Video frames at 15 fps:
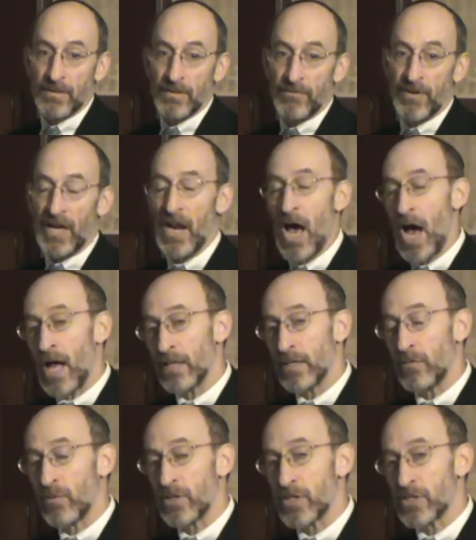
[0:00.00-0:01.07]
Van
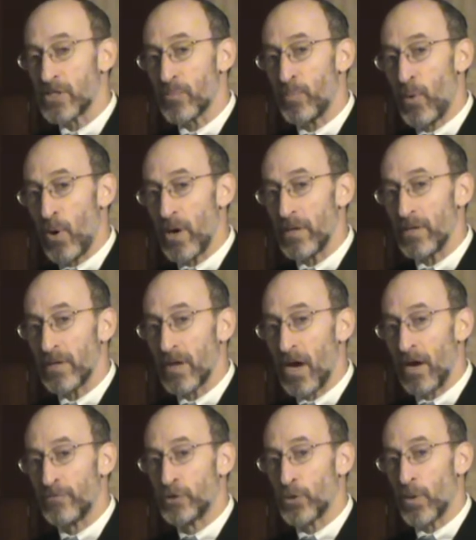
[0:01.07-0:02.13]
Hollen, with the support
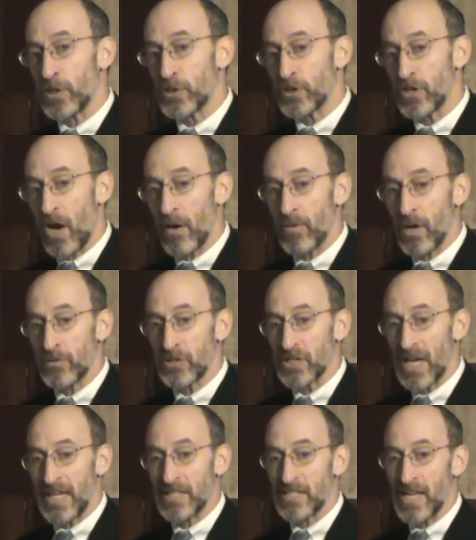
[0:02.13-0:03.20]
of George
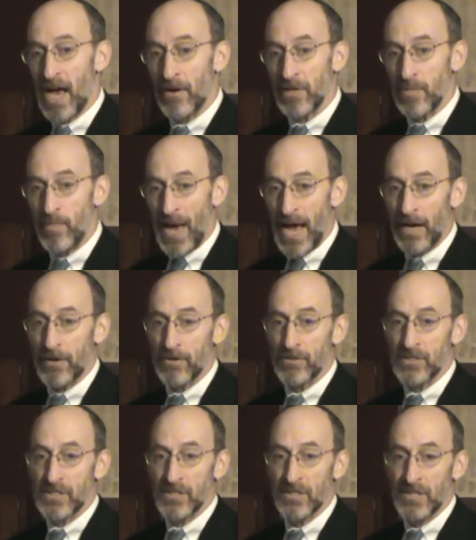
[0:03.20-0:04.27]
Soros and Saudi
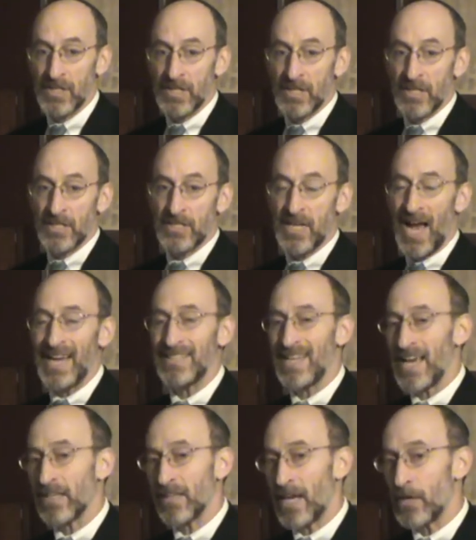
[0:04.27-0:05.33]
backers, signed
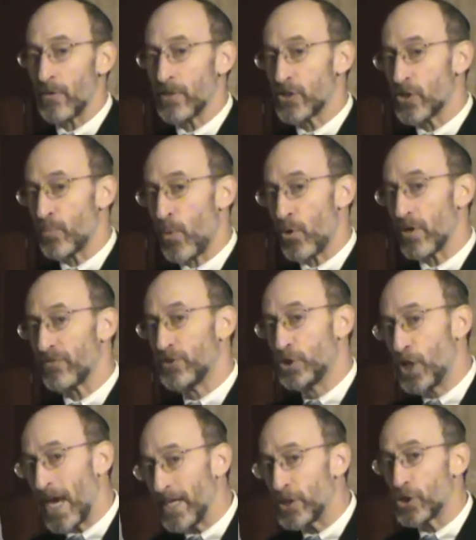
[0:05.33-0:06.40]
a letter in support of
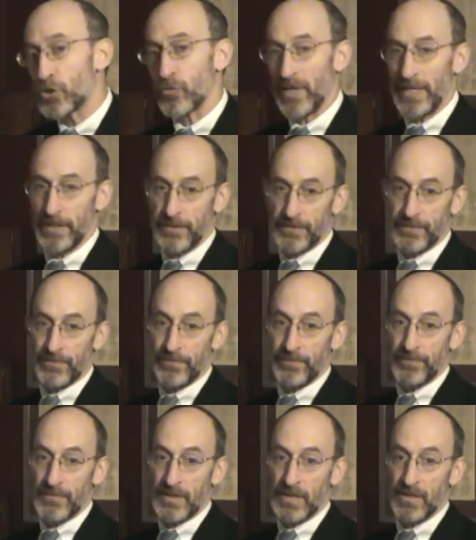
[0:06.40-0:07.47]
J Street,
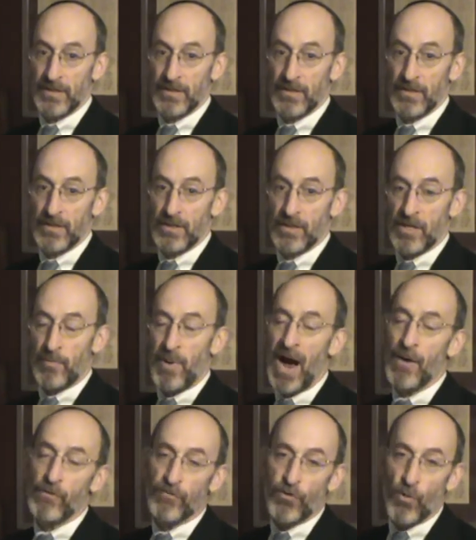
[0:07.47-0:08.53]
the
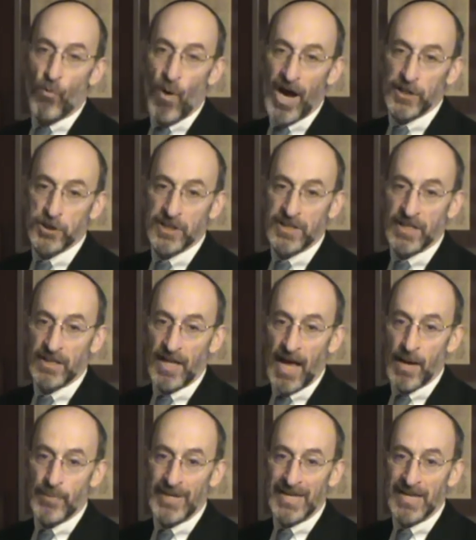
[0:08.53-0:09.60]
powerful Washington
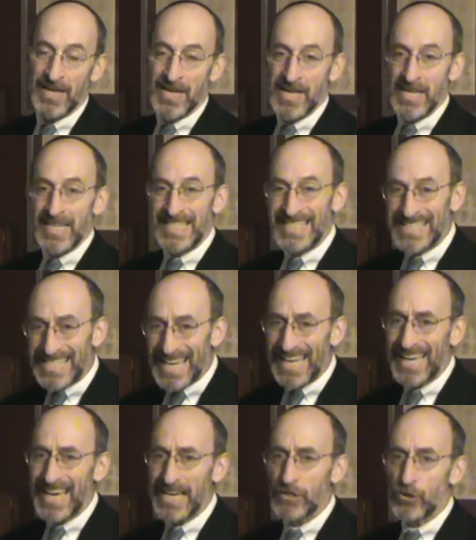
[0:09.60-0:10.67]
lobby,
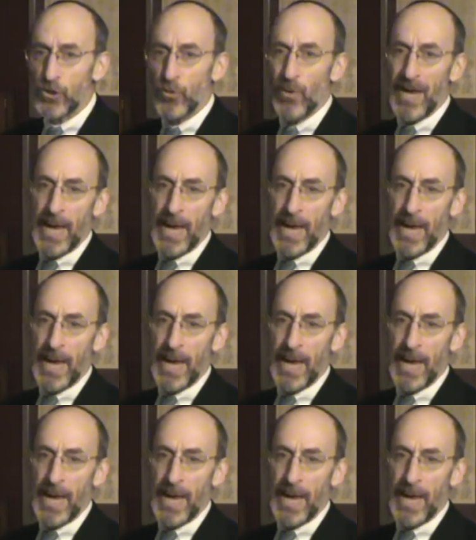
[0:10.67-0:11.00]
seeking to